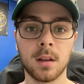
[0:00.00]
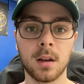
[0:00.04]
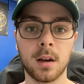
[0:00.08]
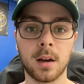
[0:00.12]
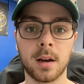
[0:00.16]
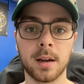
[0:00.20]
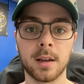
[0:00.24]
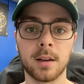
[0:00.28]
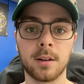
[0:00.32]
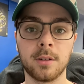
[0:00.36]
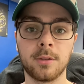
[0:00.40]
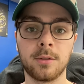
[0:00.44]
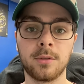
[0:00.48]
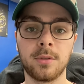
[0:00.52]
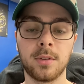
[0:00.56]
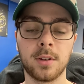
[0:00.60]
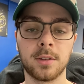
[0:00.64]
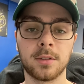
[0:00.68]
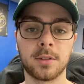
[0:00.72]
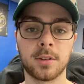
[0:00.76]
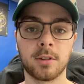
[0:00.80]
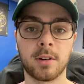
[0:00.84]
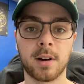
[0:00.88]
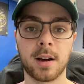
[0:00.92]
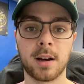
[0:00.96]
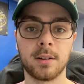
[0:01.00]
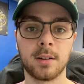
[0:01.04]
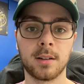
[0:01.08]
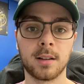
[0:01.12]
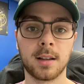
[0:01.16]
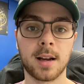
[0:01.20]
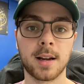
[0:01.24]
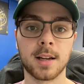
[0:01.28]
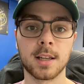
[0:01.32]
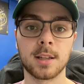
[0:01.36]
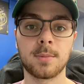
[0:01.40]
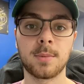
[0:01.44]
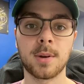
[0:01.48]
It'll filter out a
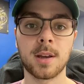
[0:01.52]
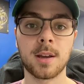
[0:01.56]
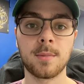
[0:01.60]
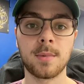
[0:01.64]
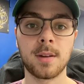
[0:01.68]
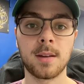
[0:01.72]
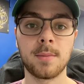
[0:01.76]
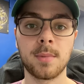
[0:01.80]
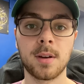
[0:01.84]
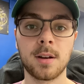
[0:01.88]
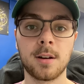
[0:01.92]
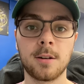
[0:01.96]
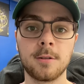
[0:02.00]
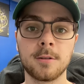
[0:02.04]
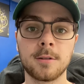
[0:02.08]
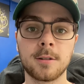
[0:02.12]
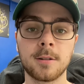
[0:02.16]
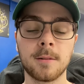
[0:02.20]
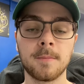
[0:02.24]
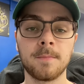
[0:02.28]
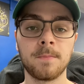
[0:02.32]
lot of spam emails